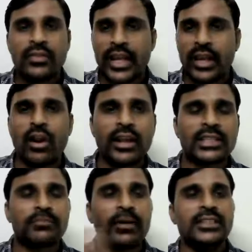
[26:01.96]
they cannot
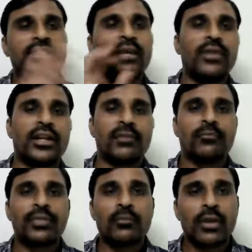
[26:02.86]
expect the same return
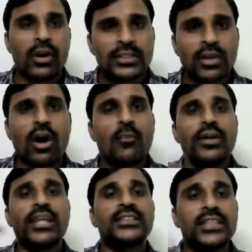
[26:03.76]
because the
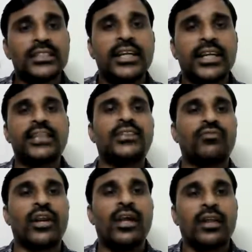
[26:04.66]
competition is
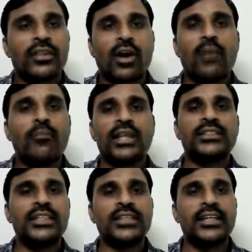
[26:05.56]
intensified. Therefore,
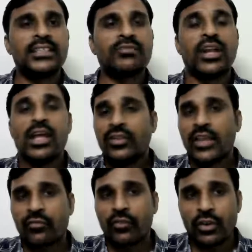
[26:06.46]

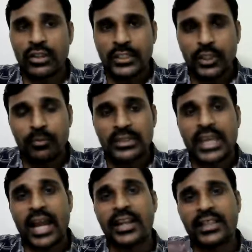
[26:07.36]
they should be
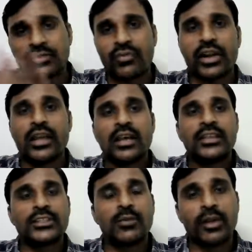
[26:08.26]
satisfied.
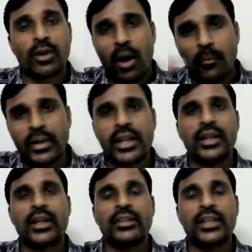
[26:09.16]
They should be
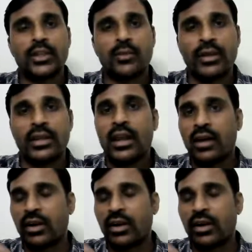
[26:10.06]
competent. They should be